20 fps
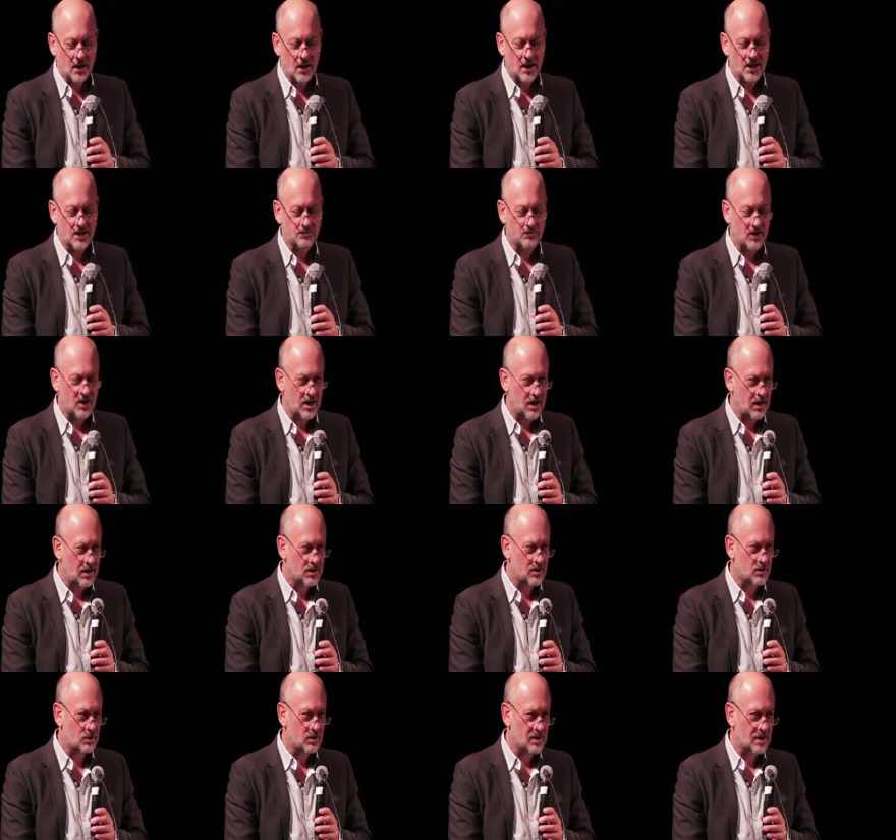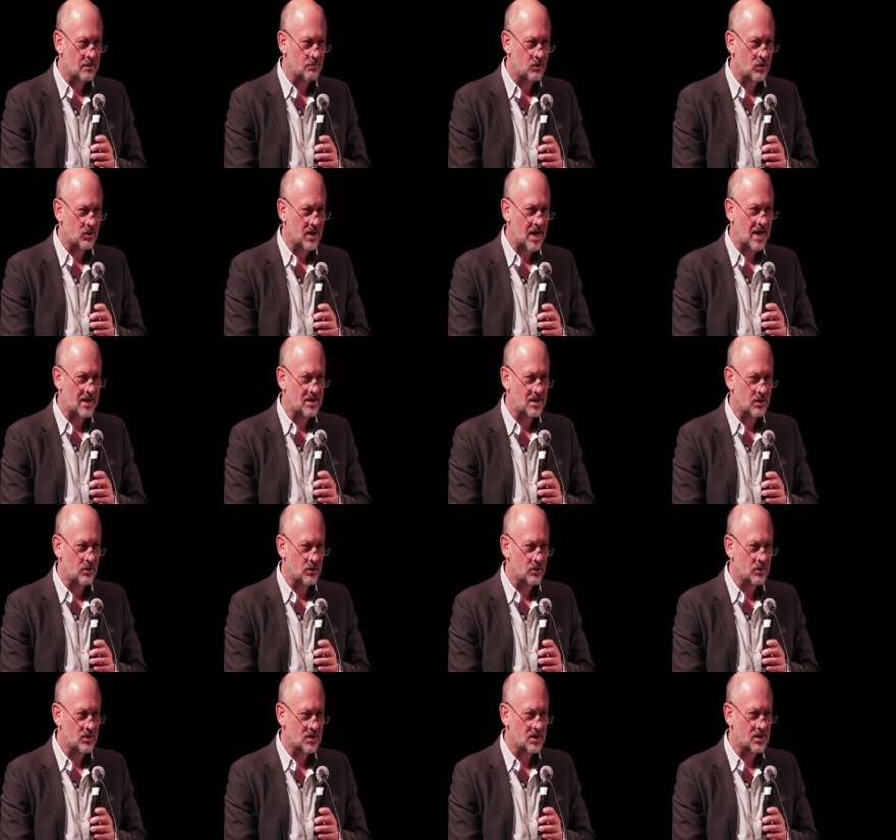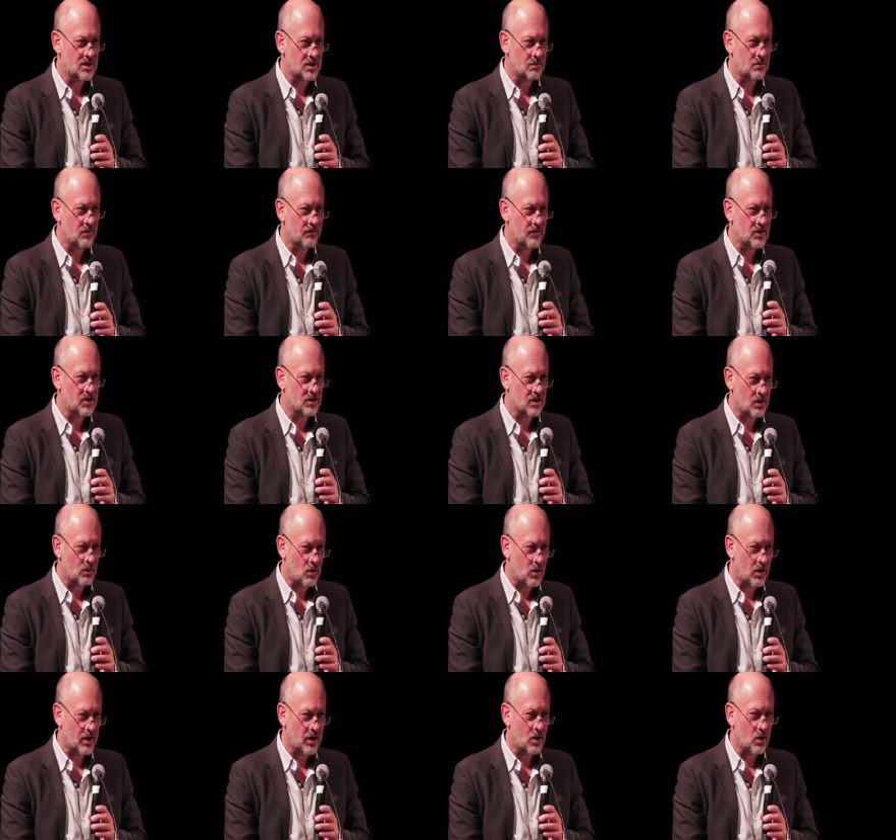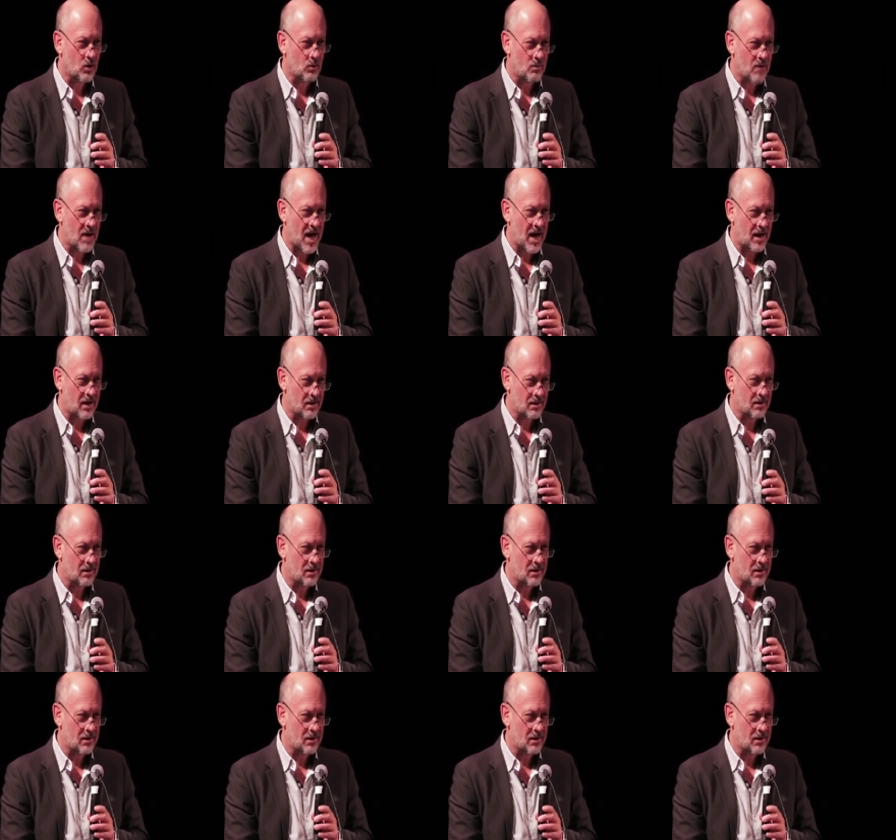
is beginning to resemble the arterial system of a sclerotic old man.